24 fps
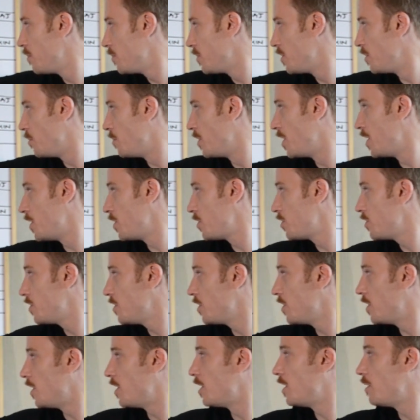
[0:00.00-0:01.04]
diminished,
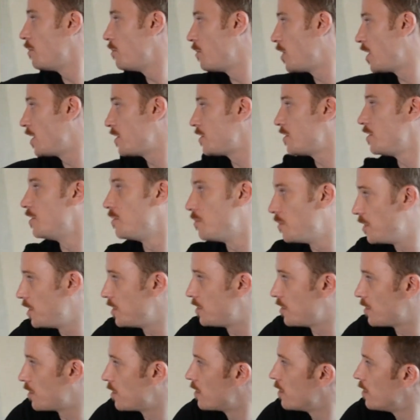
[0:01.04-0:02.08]
and then back to your
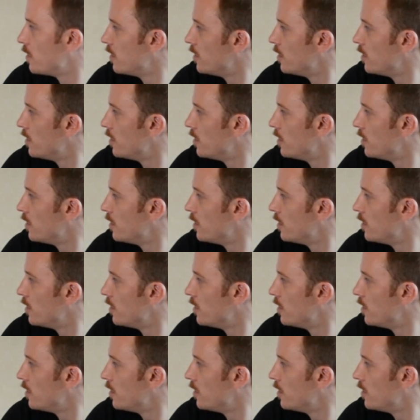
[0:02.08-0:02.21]
major.